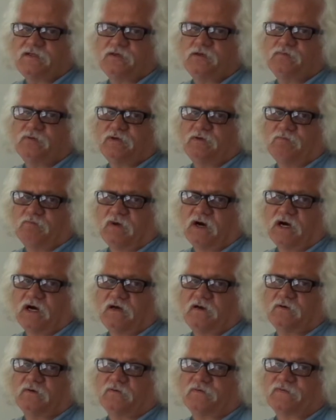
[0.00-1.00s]
cubic
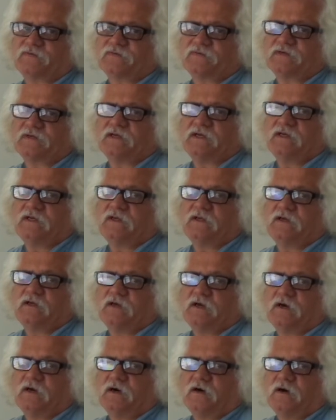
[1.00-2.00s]
miles.
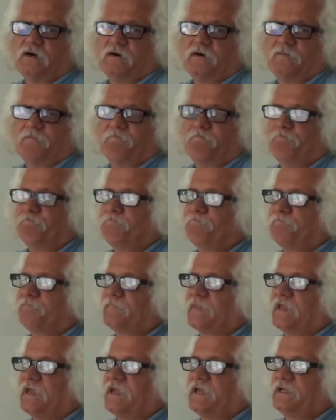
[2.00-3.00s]

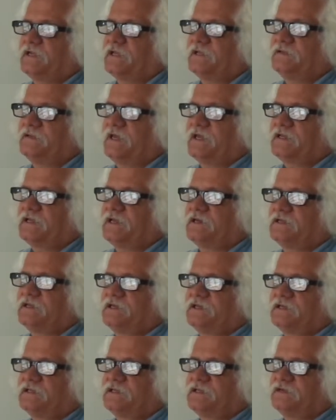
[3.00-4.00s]
And that,
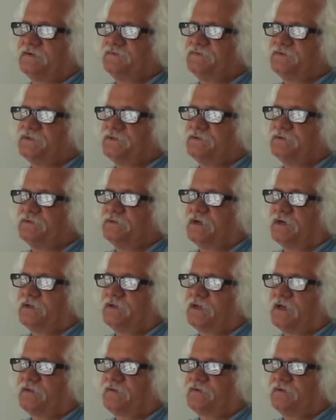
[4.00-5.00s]
again, gives you
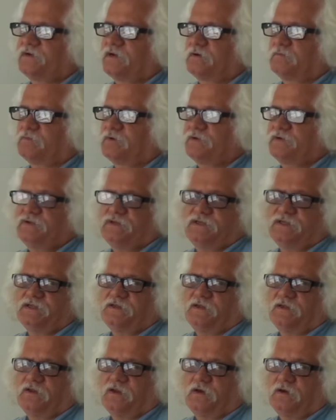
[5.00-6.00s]
another number you need
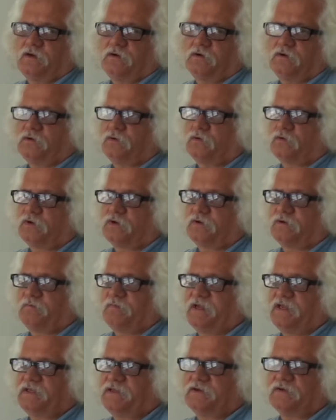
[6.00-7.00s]
to know in order to
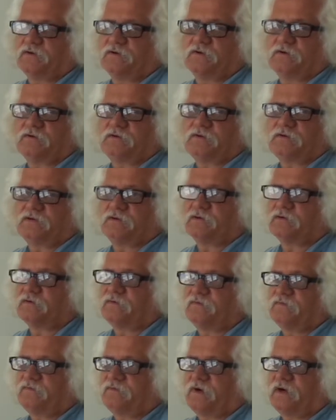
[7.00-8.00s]
make your
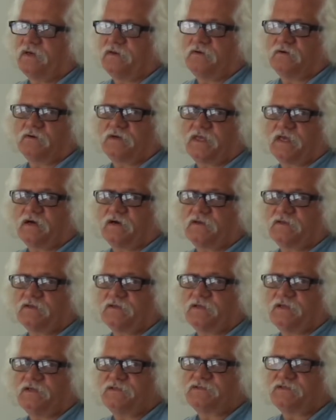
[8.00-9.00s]
final
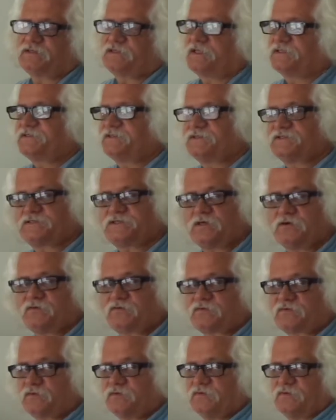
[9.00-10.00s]
calculation. Let's just go
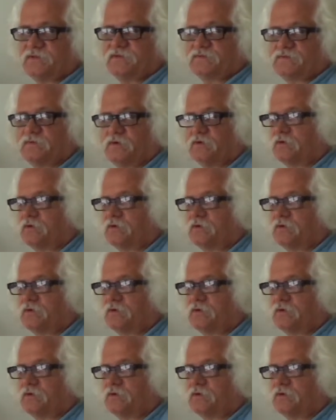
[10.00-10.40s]
through this real